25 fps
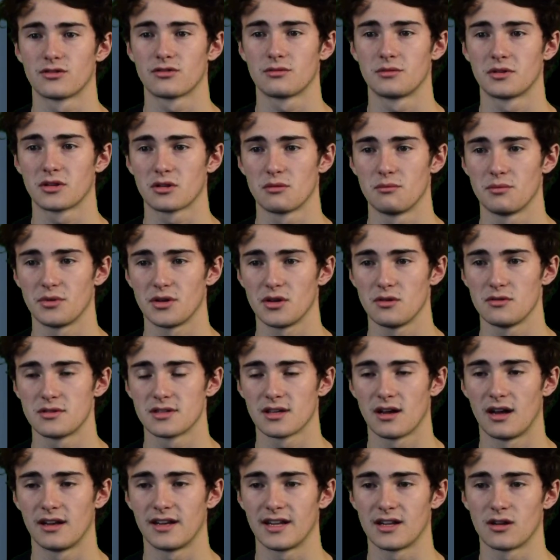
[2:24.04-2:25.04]
from the
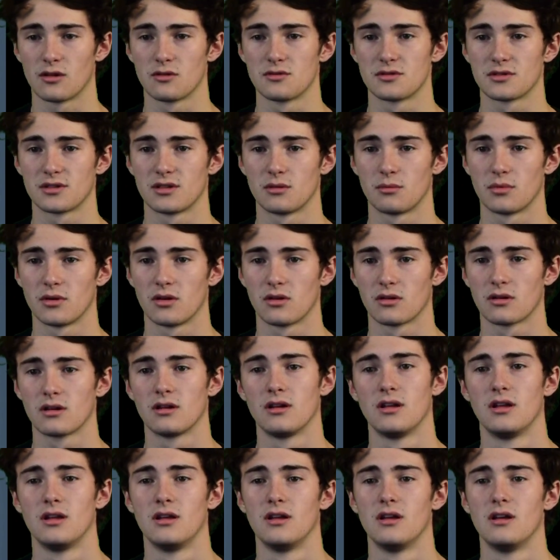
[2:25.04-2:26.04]
computer and then onto the blog.
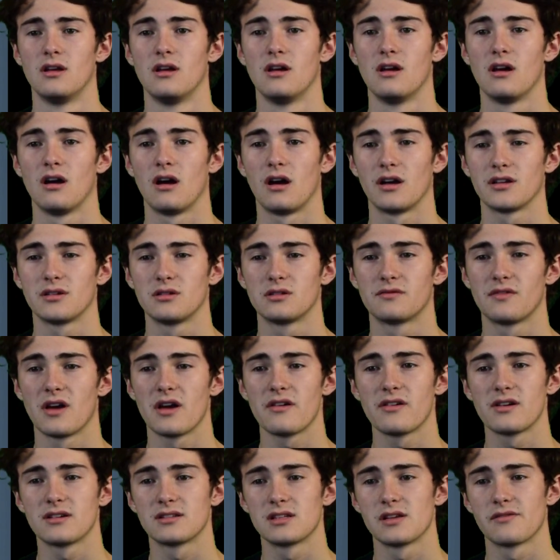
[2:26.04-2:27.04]
I use
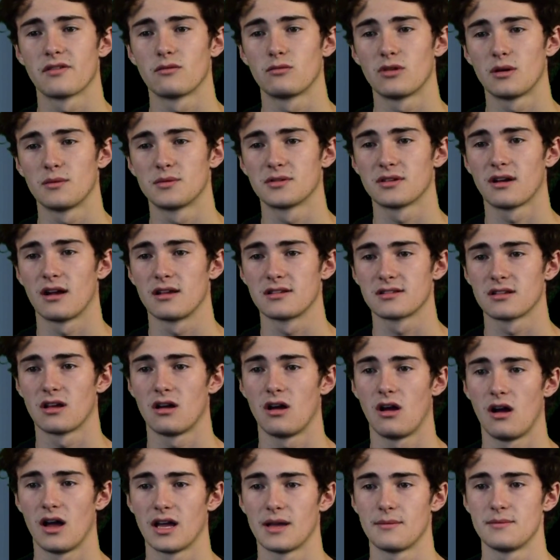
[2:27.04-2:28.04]
various different websites
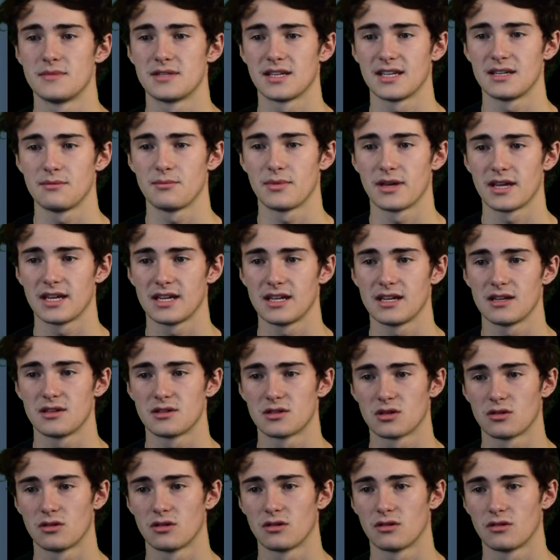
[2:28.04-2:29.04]
like IMDb
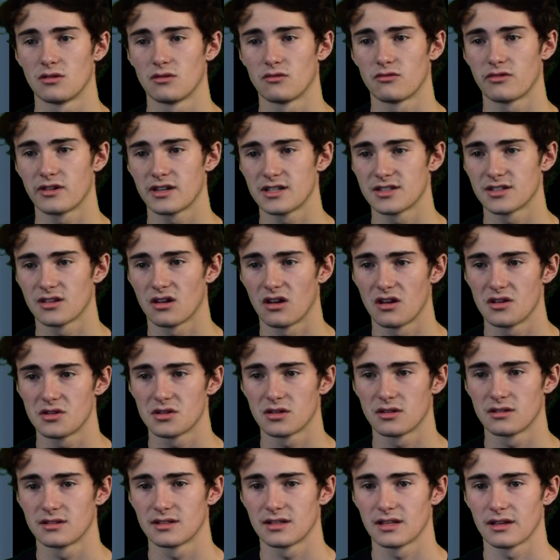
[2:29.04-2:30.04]
to
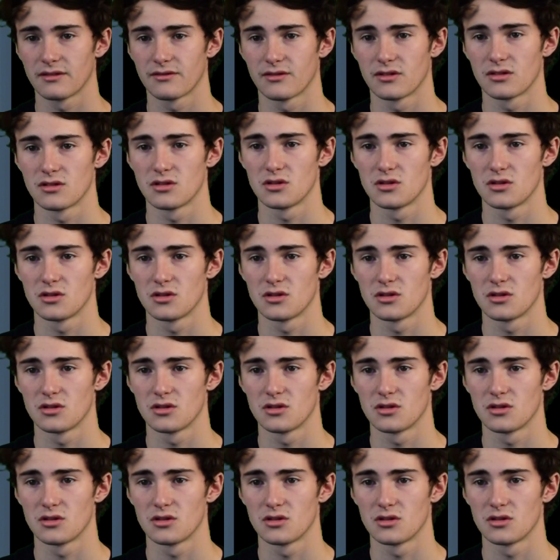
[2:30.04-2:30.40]
research different